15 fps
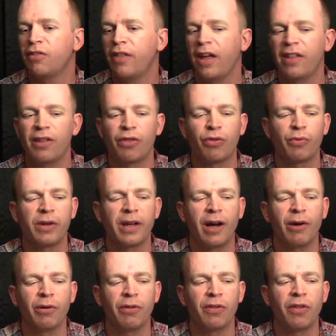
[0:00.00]
think 3
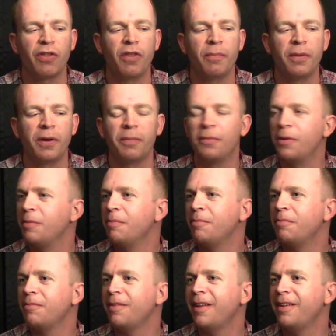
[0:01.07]
hours is the minimum
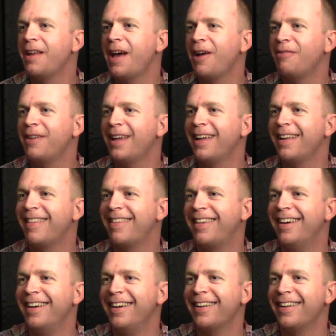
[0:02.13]
nowadays.